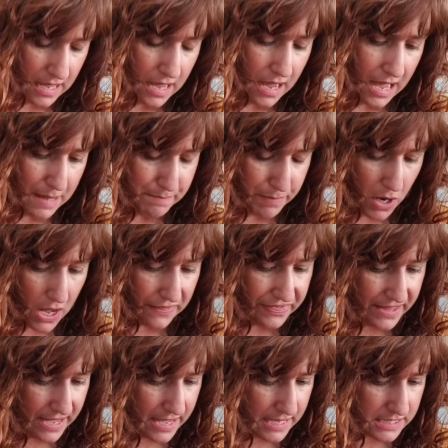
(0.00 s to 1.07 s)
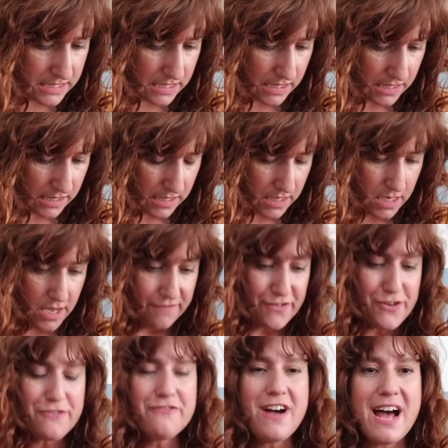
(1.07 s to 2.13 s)
I bought this for
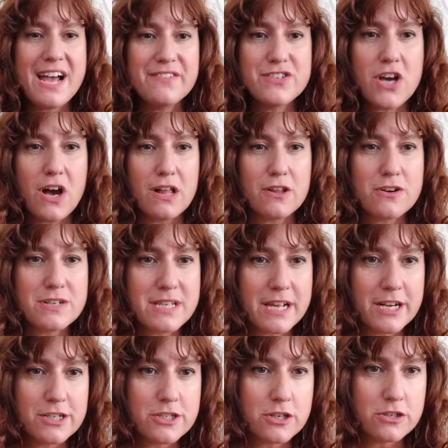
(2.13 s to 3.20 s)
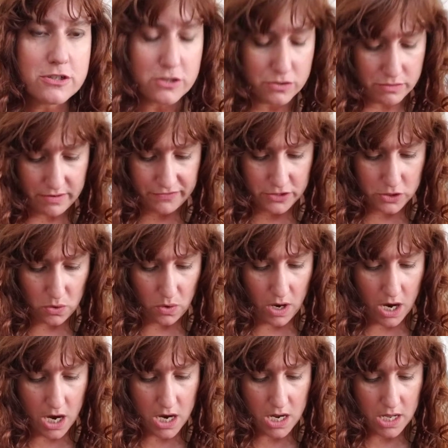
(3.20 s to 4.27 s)
$5 at a church thrift
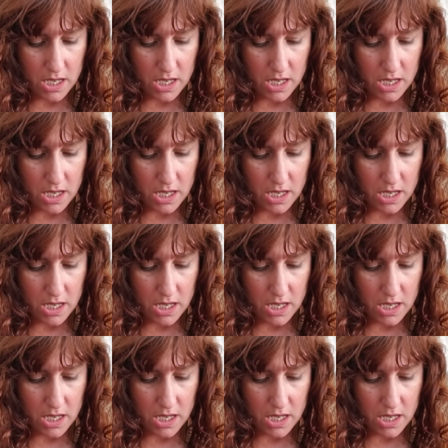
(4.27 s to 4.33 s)
store.